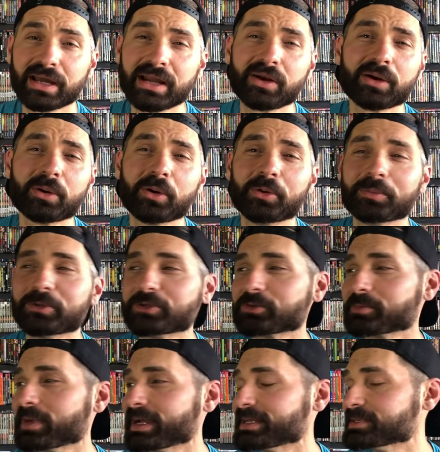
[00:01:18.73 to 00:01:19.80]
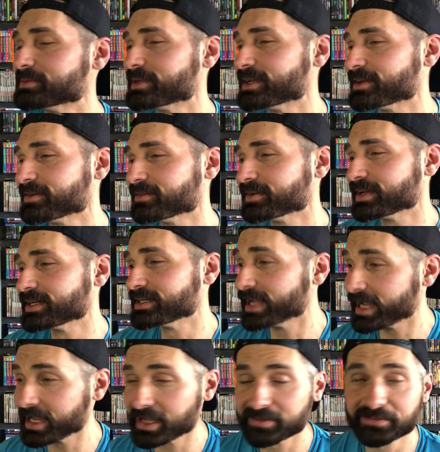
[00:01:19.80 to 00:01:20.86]
Kind of almost reminds me of uh,
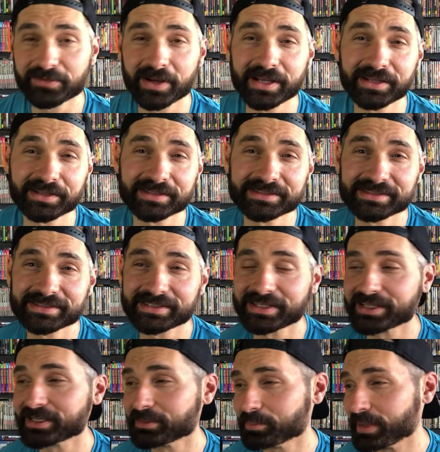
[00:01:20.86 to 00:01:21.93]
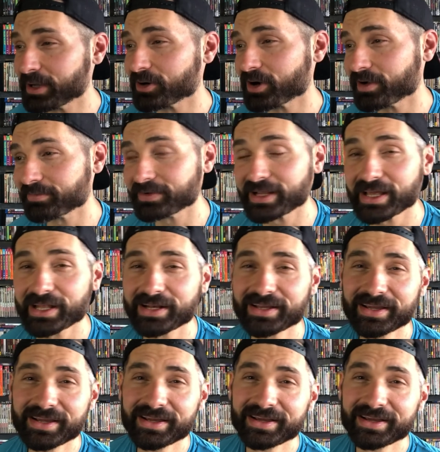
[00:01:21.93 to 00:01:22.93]
Diane Franklin's in Better Off Dead.